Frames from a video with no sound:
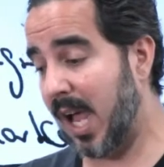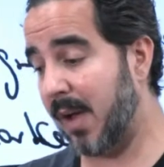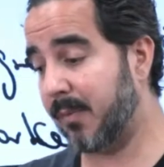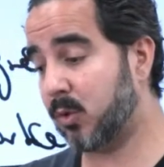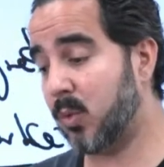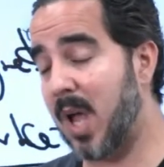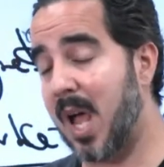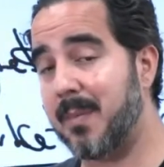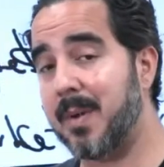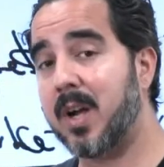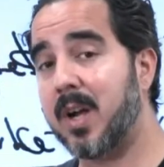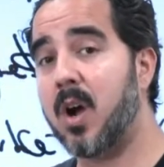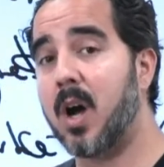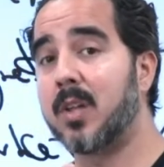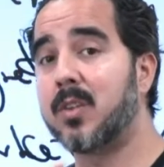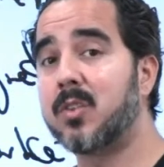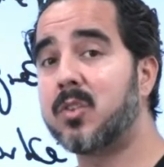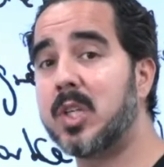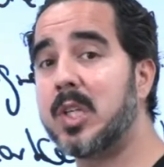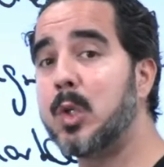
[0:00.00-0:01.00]
I have to have a
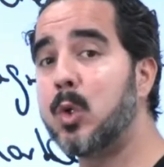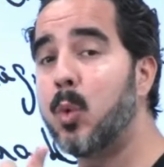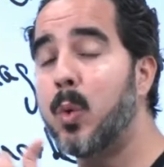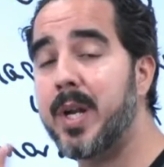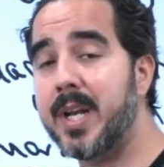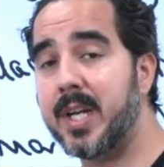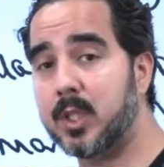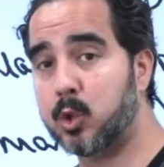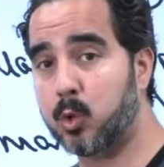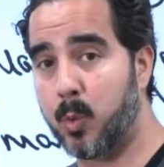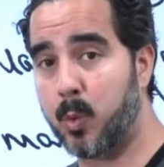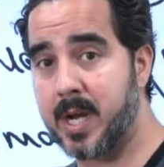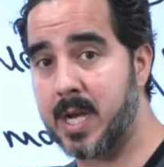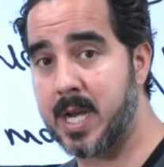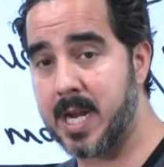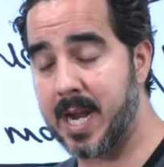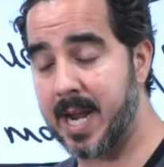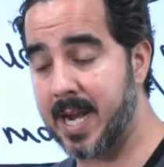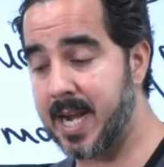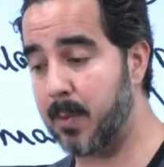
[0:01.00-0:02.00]
continuity
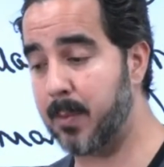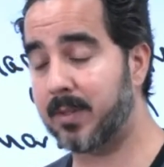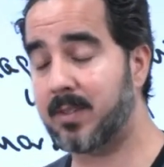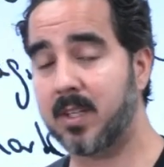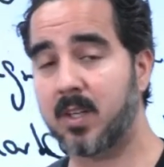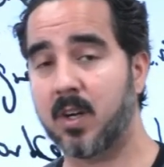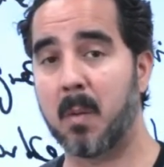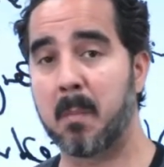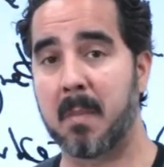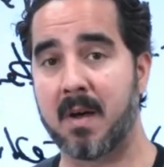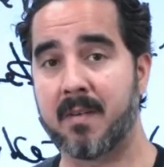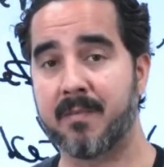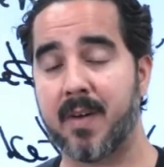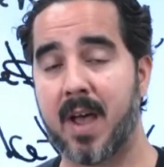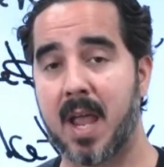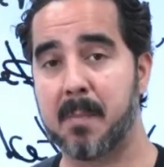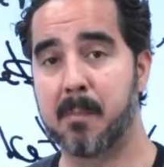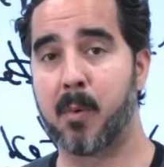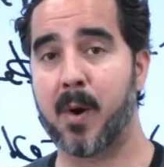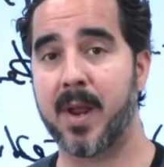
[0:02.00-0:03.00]
training, and every single
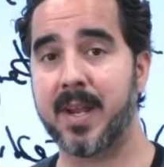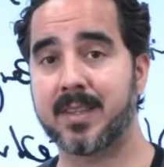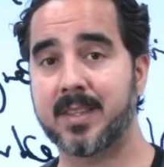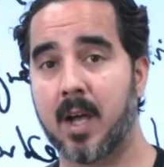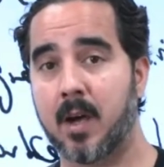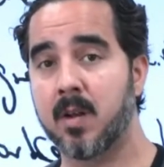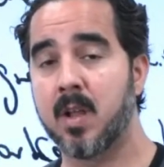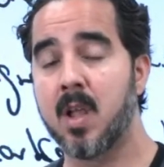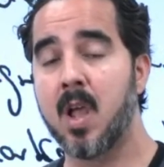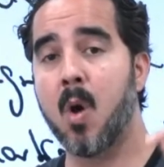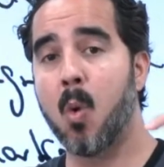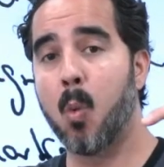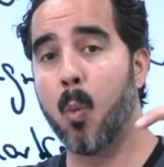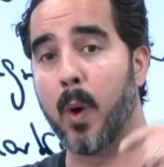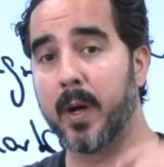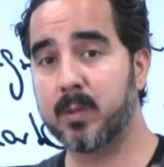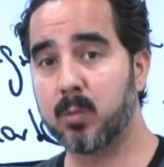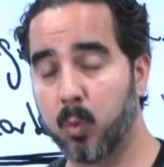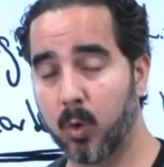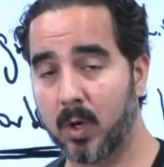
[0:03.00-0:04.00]
month, I break down
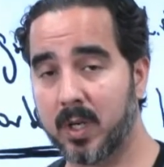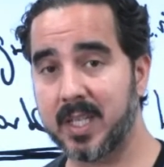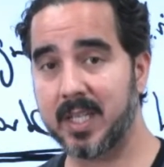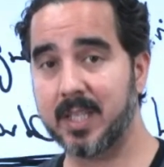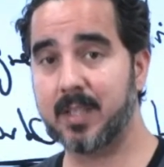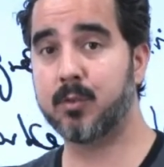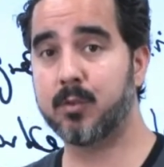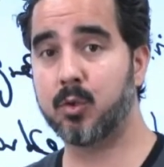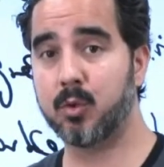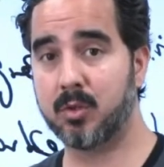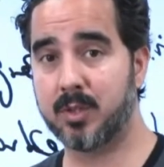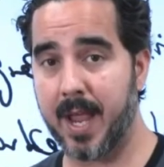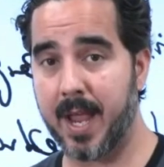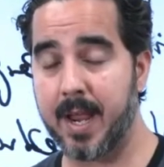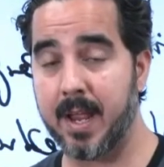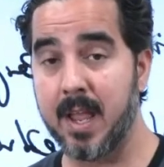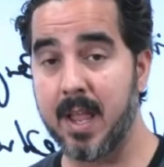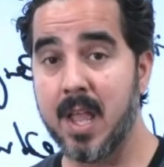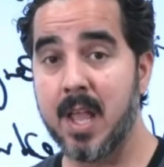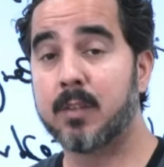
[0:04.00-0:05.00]
what's working
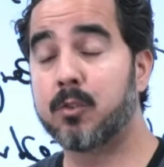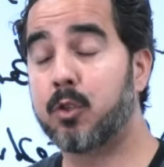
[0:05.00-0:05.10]
today.